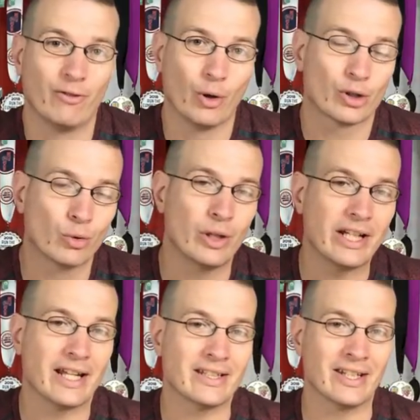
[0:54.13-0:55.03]
for
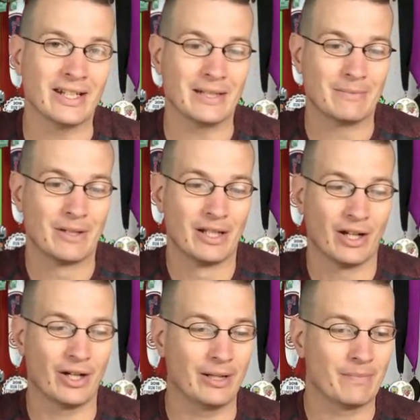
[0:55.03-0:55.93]
2018.
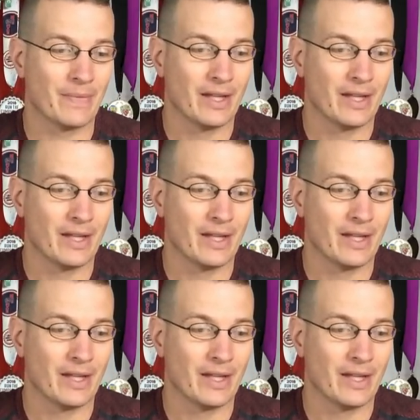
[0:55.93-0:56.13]
All right,